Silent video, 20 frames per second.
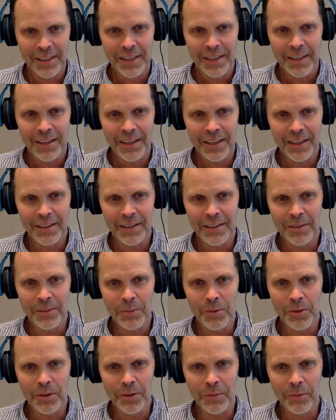
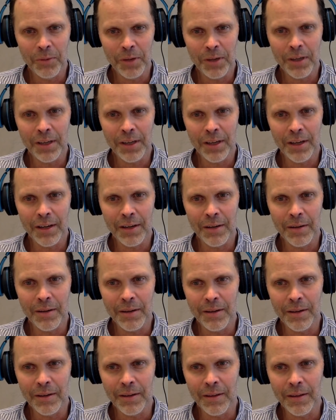working on
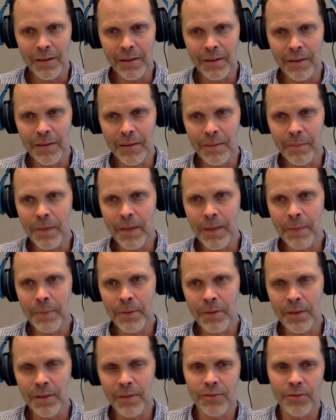a paper
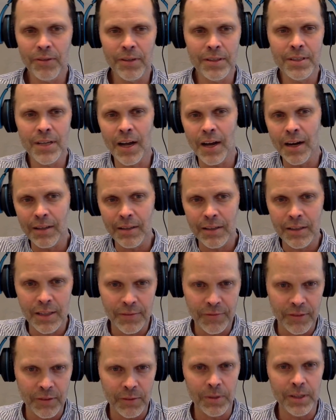that, for entirely
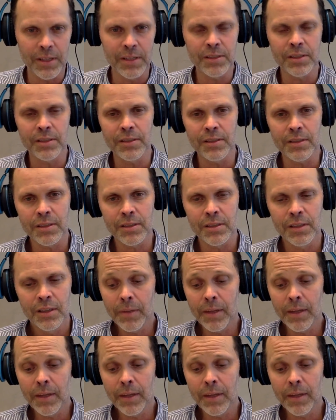different reasons,